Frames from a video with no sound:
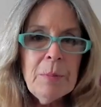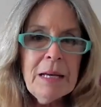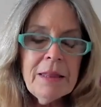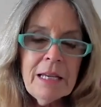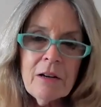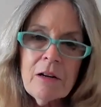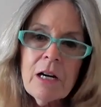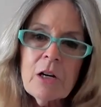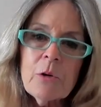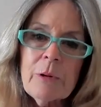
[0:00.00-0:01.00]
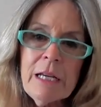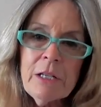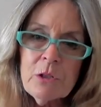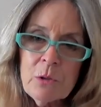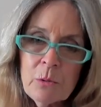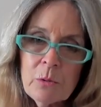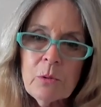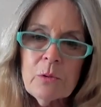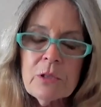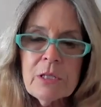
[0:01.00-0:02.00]
But there are great
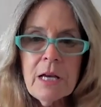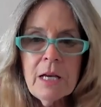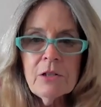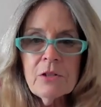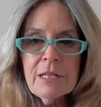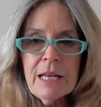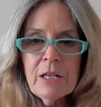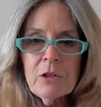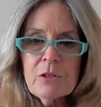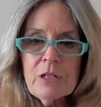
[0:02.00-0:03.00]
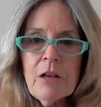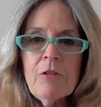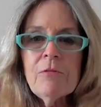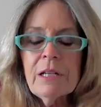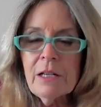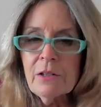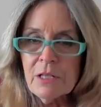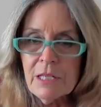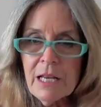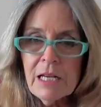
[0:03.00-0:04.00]
tools to understanding yourself and
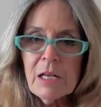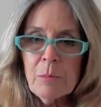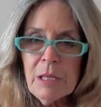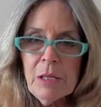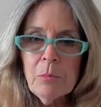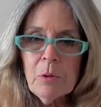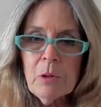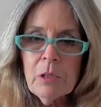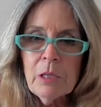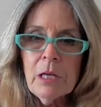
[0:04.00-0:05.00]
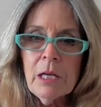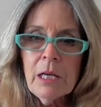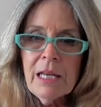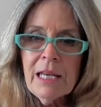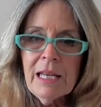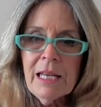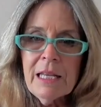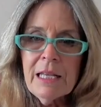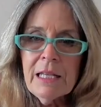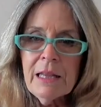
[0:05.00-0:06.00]
understanding people.
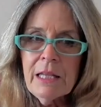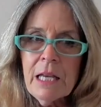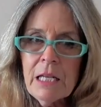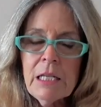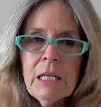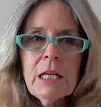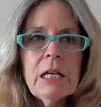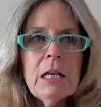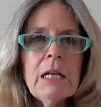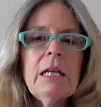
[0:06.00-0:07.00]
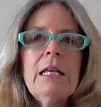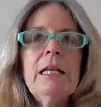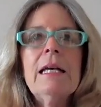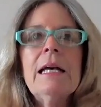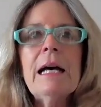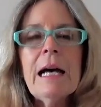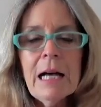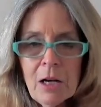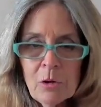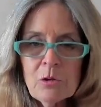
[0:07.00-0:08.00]
And then
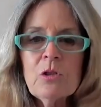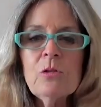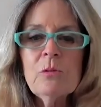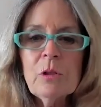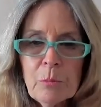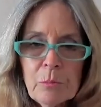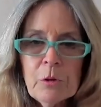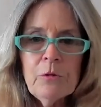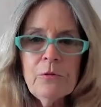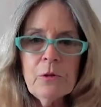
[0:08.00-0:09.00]
how to move